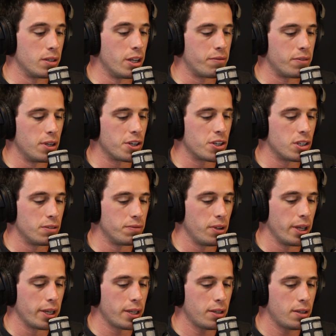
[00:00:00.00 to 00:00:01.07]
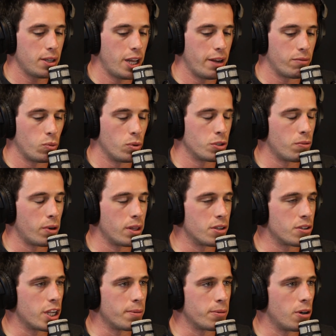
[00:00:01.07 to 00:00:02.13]
definition of like everyone's running the
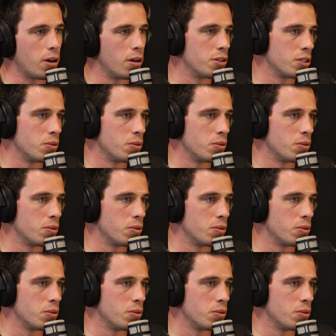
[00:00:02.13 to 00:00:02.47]
same car,